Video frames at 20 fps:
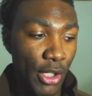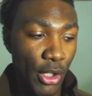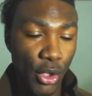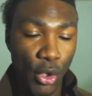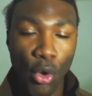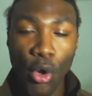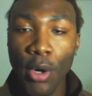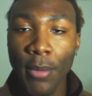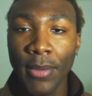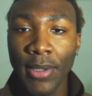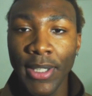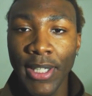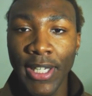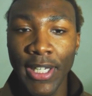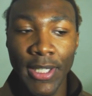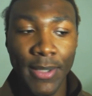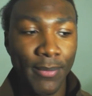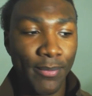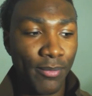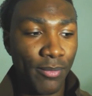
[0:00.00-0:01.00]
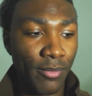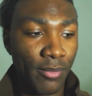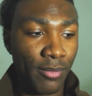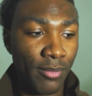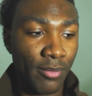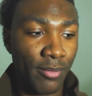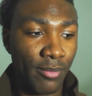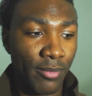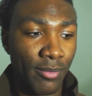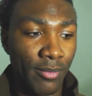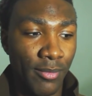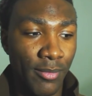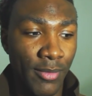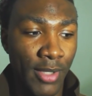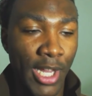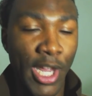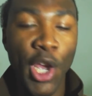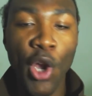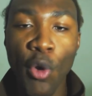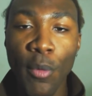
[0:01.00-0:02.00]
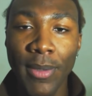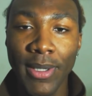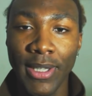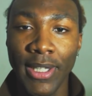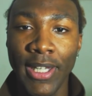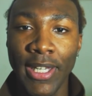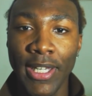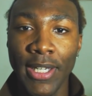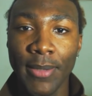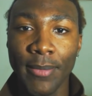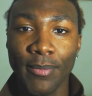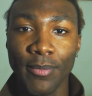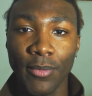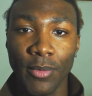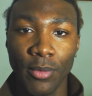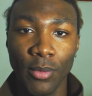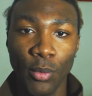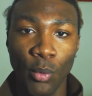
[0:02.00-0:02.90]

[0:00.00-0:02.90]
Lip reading: normally, humanly,